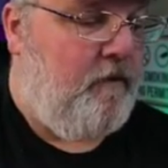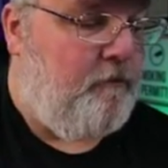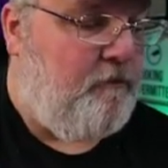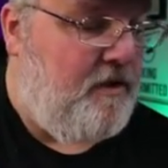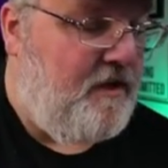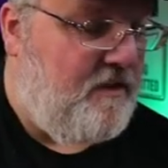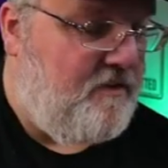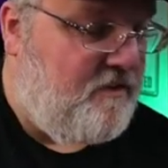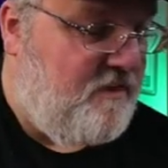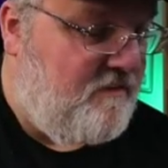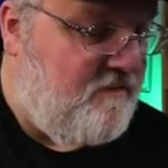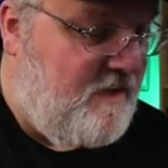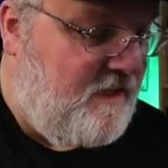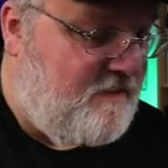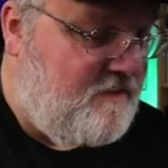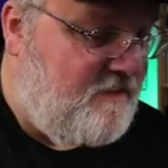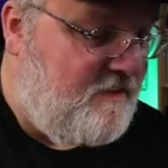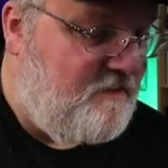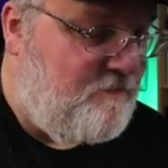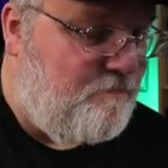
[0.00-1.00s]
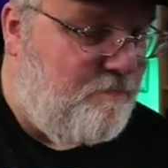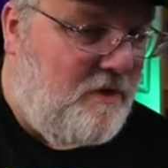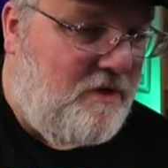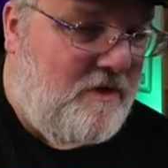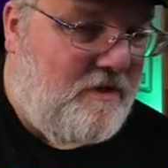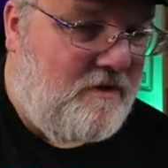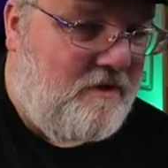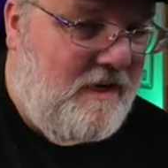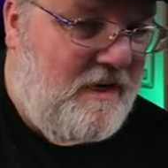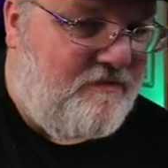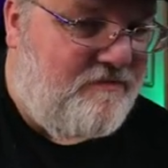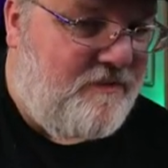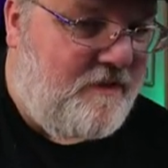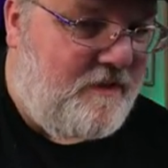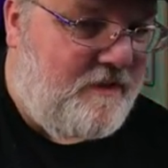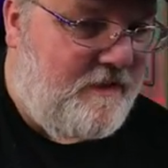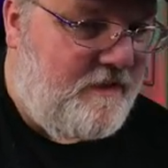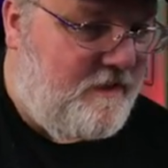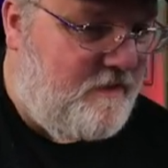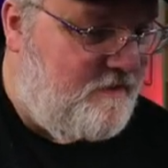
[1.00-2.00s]
Plus, they've got this bar graph
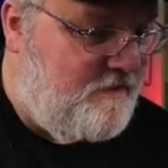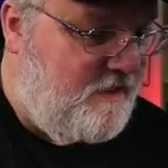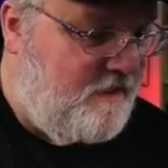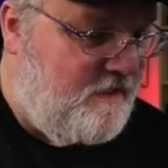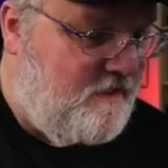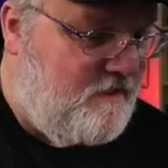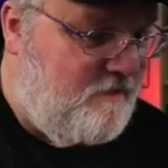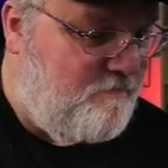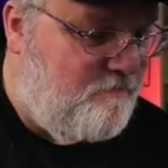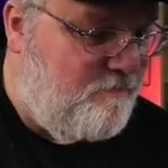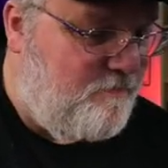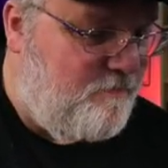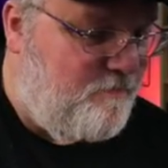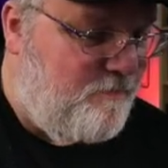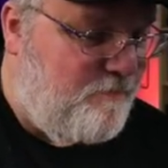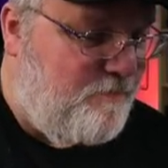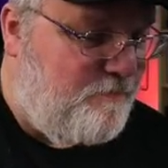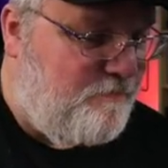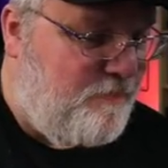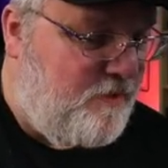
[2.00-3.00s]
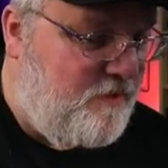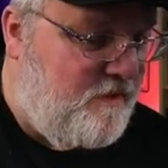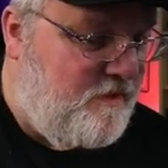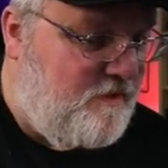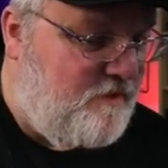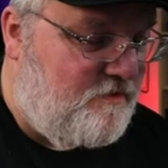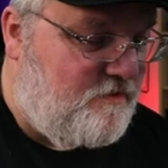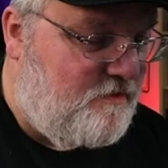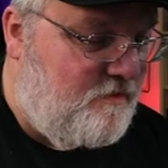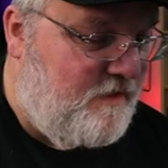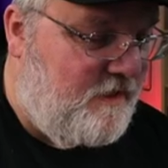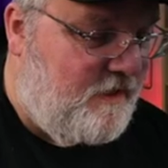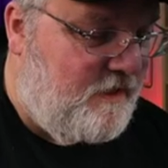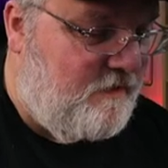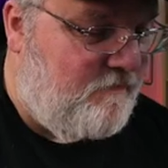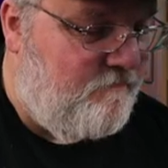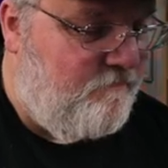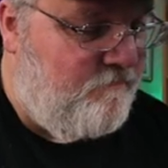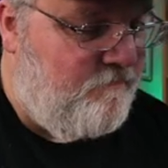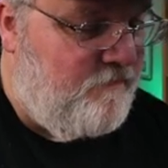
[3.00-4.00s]
on here taking up part of the
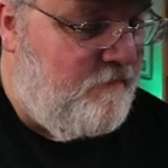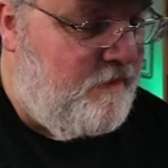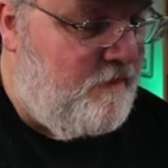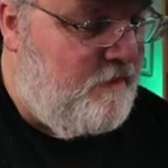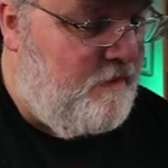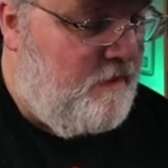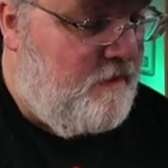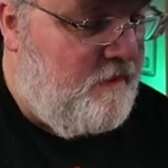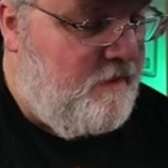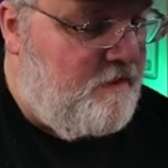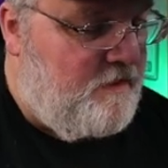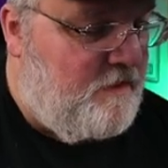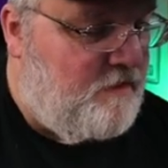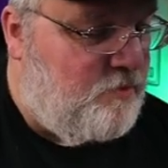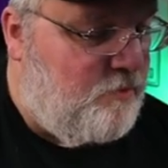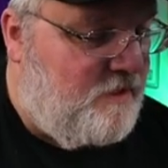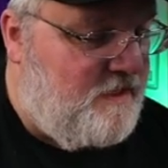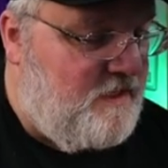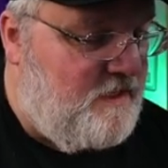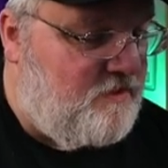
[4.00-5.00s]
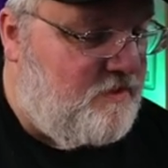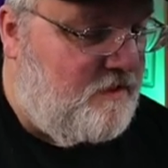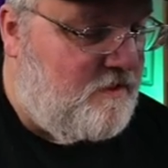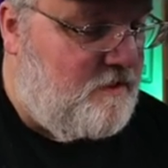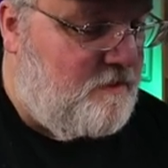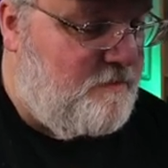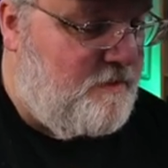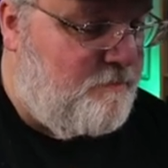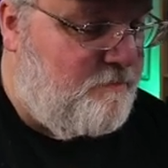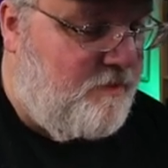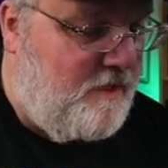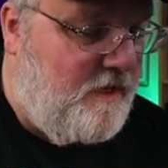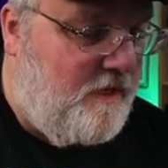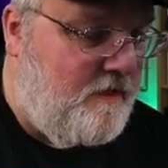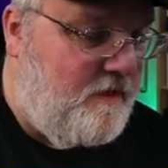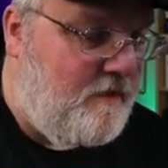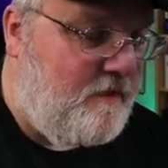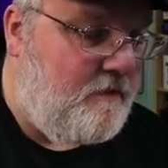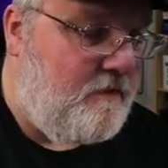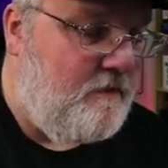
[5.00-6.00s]
screen. This one is a little bit
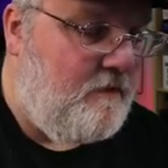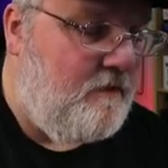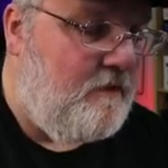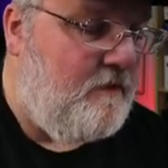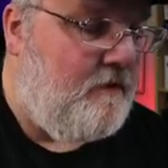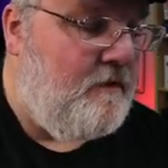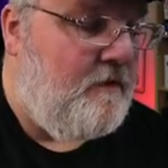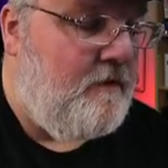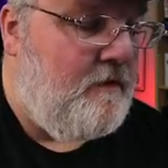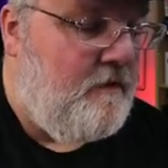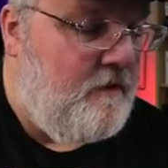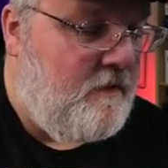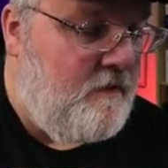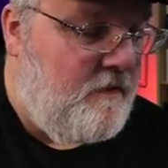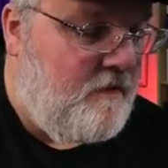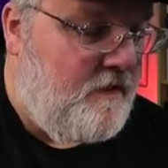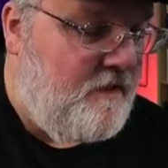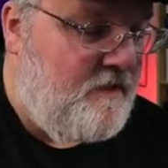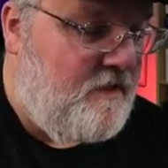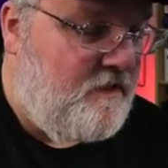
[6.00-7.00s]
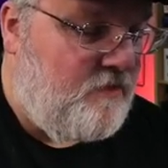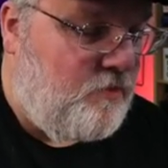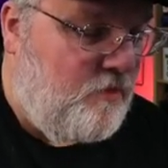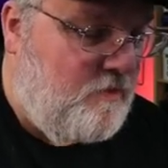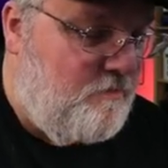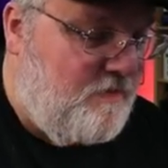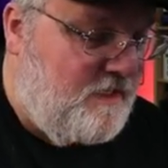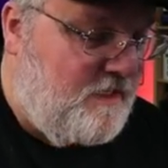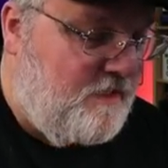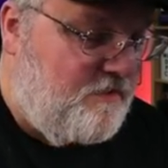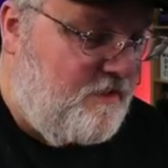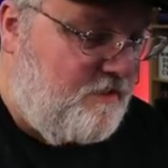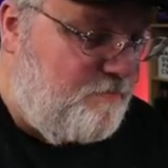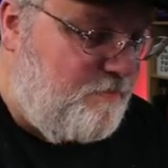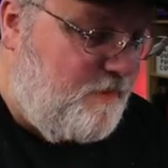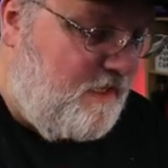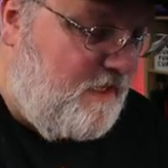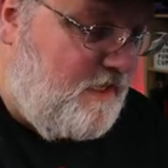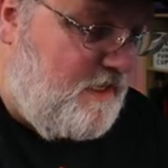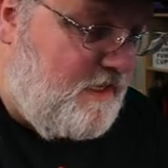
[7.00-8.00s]
brighter than this one because it's
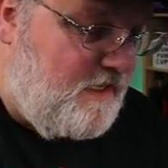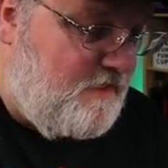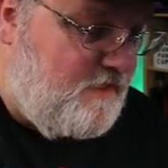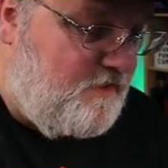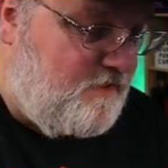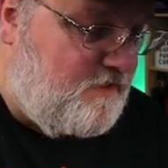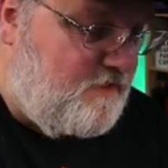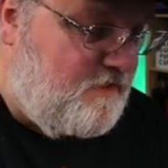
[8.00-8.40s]
behind this